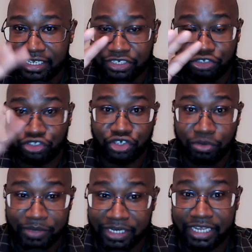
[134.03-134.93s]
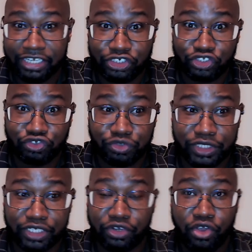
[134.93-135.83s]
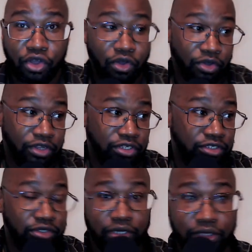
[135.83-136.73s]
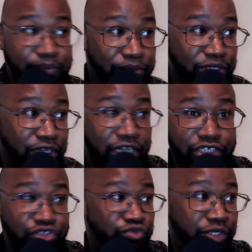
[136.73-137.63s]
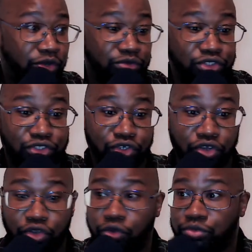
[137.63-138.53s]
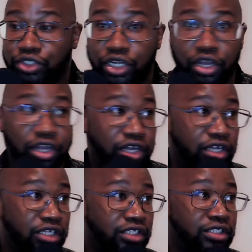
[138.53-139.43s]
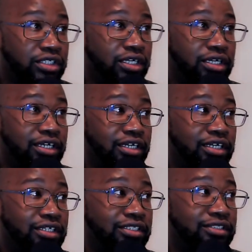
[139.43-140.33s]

disturbing the industry, and oh, it's putting the industry on on uh uh